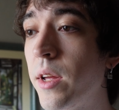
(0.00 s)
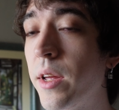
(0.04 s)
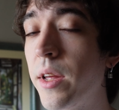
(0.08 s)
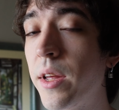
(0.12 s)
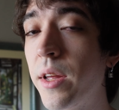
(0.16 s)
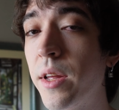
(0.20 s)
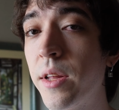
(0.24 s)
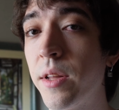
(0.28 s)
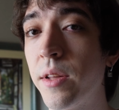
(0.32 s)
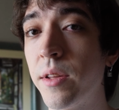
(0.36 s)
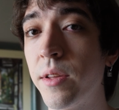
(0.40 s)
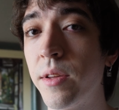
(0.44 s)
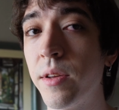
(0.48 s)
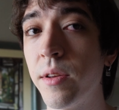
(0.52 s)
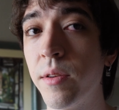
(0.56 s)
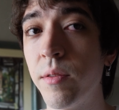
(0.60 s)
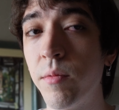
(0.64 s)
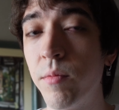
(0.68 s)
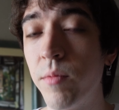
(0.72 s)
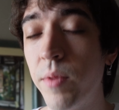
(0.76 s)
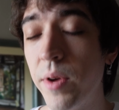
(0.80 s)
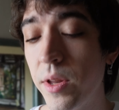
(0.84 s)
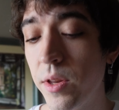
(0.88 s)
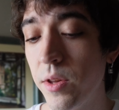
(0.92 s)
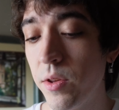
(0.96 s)
and
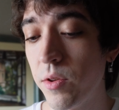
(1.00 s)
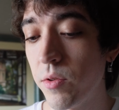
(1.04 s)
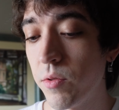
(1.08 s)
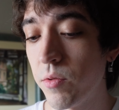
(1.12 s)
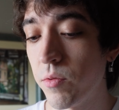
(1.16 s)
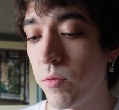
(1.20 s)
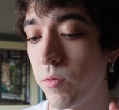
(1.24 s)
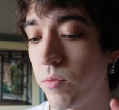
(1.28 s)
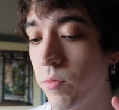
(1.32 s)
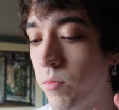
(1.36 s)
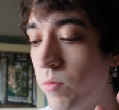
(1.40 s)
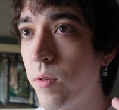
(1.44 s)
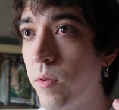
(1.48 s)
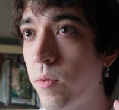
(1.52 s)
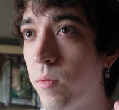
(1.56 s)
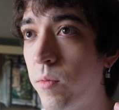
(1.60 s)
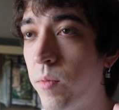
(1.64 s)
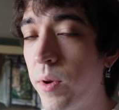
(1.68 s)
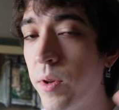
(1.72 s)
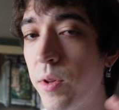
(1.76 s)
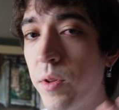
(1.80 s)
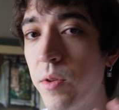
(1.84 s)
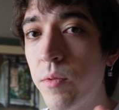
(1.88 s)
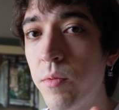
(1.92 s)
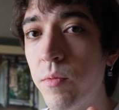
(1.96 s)
when
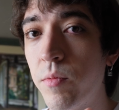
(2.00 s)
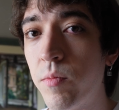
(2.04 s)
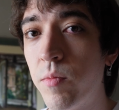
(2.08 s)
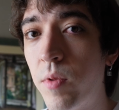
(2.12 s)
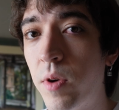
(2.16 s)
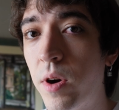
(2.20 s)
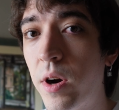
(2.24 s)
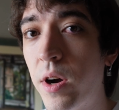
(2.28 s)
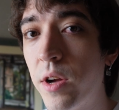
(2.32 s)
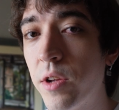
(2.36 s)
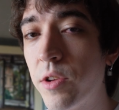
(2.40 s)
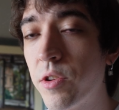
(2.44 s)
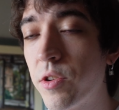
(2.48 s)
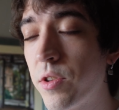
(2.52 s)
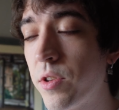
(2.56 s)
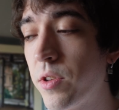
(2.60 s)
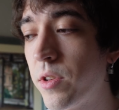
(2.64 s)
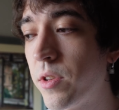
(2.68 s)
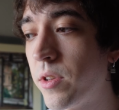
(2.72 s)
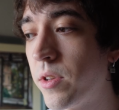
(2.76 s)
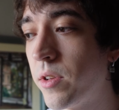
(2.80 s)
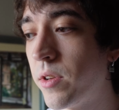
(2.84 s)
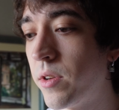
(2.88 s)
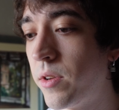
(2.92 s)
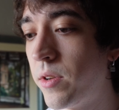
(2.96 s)
you watched
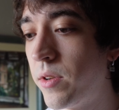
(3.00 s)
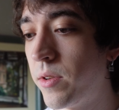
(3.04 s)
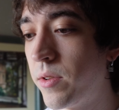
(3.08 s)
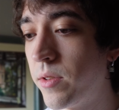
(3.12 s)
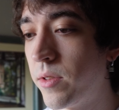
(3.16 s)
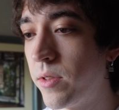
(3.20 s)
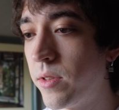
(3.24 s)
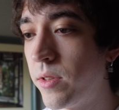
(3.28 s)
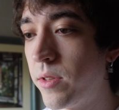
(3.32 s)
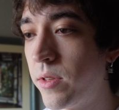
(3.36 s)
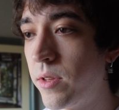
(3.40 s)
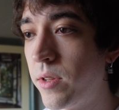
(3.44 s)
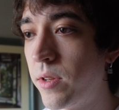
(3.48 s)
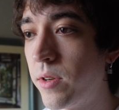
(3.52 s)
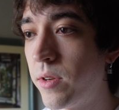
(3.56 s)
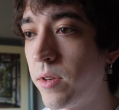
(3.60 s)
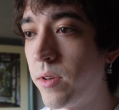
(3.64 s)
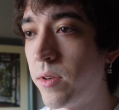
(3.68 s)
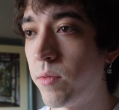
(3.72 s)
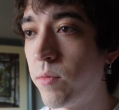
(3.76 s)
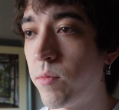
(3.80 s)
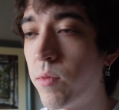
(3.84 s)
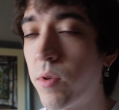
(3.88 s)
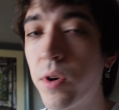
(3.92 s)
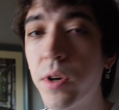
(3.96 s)

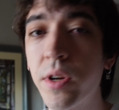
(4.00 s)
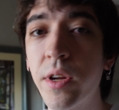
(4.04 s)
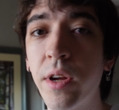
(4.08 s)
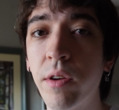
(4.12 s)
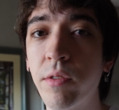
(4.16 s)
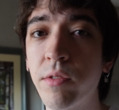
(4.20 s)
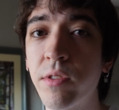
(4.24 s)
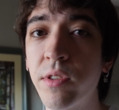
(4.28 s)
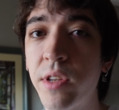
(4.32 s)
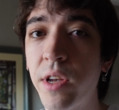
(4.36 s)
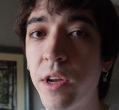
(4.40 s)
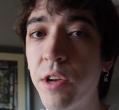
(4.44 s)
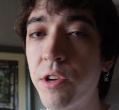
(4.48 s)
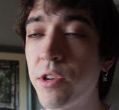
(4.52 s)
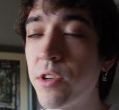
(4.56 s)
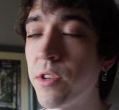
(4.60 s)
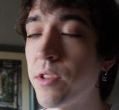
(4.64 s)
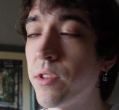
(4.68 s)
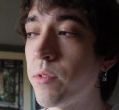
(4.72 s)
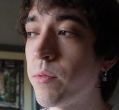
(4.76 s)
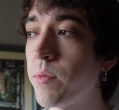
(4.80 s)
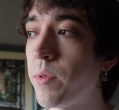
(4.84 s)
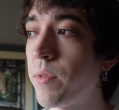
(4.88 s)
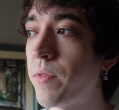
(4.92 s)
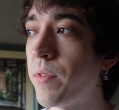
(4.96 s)
the workout
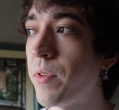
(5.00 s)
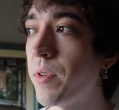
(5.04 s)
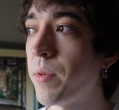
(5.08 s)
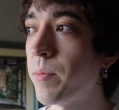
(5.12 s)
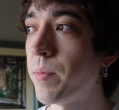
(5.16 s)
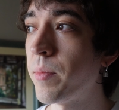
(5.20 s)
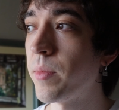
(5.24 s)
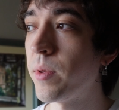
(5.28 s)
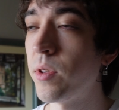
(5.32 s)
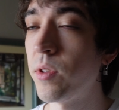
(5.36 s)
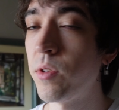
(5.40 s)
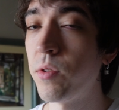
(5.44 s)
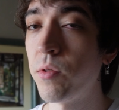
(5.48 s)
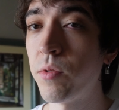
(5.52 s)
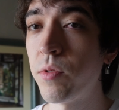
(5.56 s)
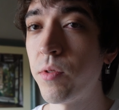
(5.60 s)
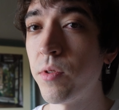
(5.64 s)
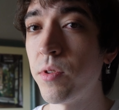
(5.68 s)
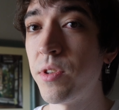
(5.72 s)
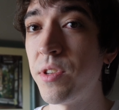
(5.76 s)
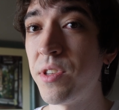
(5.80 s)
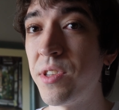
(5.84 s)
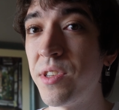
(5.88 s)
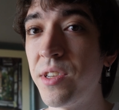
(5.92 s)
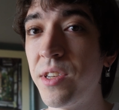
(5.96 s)
sessions with him, you
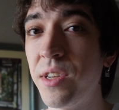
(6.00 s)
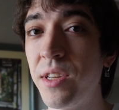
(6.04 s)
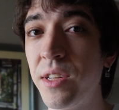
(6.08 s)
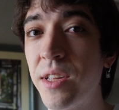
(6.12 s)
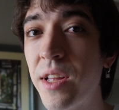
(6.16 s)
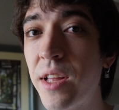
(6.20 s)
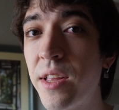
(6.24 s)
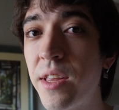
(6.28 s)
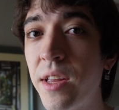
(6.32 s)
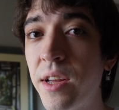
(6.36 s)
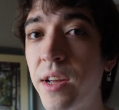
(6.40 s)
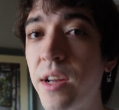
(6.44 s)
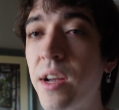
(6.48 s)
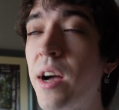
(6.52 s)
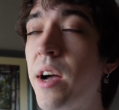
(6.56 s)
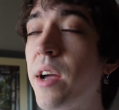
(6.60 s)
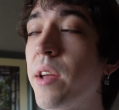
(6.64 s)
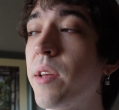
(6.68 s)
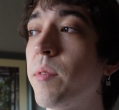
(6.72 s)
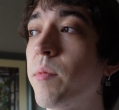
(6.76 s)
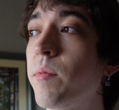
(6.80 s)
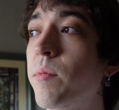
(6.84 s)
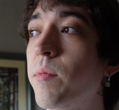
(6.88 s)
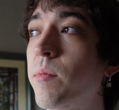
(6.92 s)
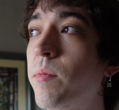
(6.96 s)
could see that the guy
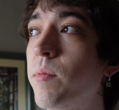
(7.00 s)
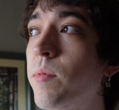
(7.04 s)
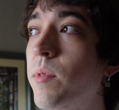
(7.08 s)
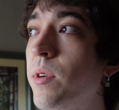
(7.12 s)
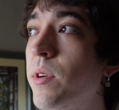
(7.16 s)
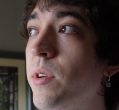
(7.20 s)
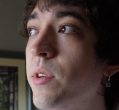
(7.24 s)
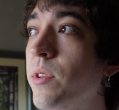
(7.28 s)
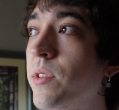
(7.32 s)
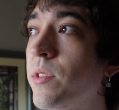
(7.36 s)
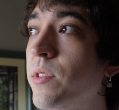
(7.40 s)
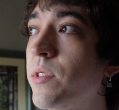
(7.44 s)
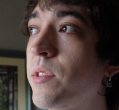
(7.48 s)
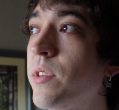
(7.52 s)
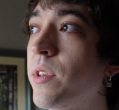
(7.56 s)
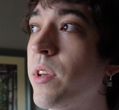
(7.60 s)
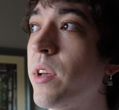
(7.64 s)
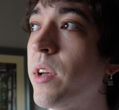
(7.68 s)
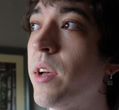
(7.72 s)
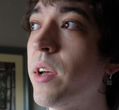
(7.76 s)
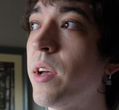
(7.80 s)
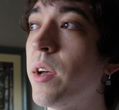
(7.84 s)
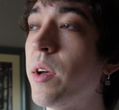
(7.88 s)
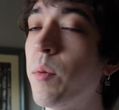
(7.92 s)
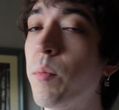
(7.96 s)
was
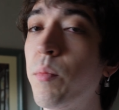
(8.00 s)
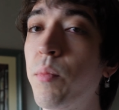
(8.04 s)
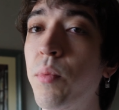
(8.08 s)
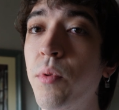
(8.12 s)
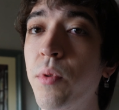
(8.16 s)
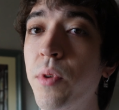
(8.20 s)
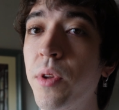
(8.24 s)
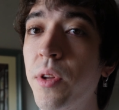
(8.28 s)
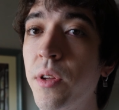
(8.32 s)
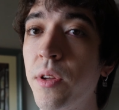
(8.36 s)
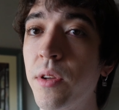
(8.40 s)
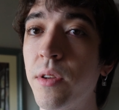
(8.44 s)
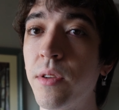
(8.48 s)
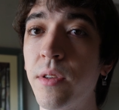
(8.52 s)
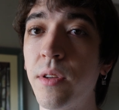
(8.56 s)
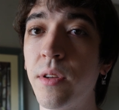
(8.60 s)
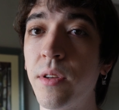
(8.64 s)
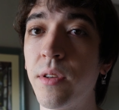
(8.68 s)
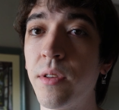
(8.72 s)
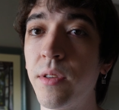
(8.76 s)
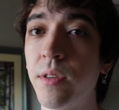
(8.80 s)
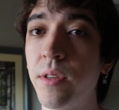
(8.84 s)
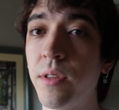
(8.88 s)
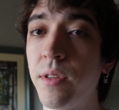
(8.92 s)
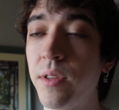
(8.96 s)
putting
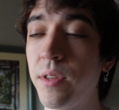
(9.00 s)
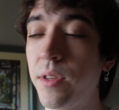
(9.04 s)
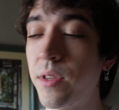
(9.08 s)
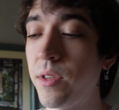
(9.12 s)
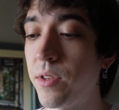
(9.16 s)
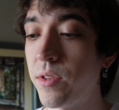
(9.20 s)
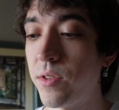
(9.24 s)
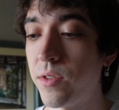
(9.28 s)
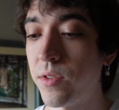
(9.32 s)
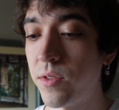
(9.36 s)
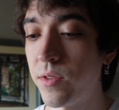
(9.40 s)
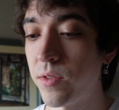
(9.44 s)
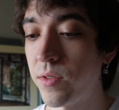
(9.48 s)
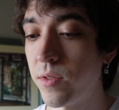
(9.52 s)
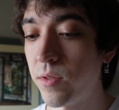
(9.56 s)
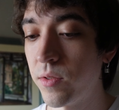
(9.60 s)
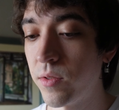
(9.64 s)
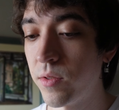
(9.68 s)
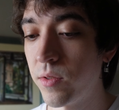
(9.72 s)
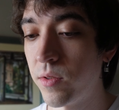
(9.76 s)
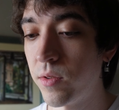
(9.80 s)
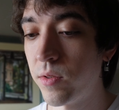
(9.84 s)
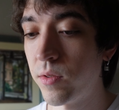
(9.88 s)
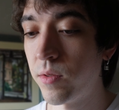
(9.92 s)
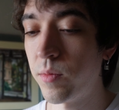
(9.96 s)
his
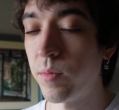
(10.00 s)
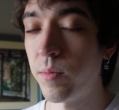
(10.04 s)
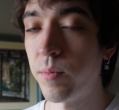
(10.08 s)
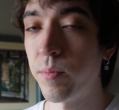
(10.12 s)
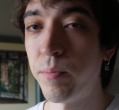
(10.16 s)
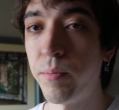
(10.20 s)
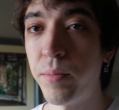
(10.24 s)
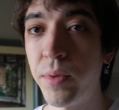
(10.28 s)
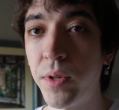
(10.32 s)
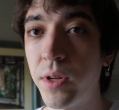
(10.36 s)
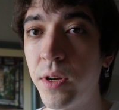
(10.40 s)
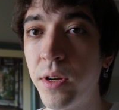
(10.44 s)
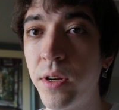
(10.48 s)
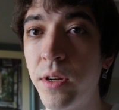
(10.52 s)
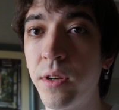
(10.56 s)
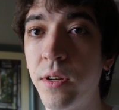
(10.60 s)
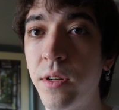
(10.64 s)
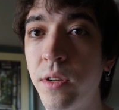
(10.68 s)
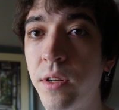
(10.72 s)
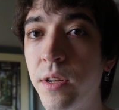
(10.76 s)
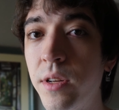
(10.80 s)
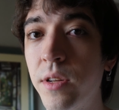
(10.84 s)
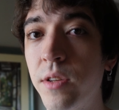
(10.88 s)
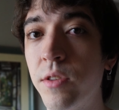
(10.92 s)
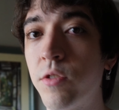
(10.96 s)
blood
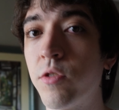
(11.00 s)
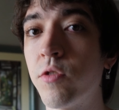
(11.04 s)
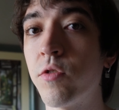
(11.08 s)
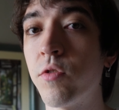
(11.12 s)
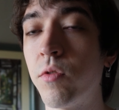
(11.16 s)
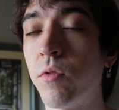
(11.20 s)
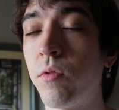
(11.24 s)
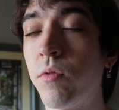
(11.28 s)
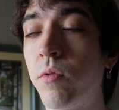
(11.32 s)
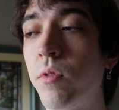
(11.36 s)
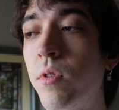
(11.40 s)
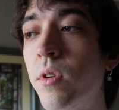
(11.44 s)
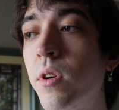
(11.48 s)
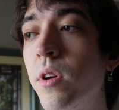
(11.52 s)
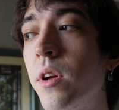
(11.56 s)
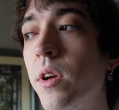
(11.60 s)
and soul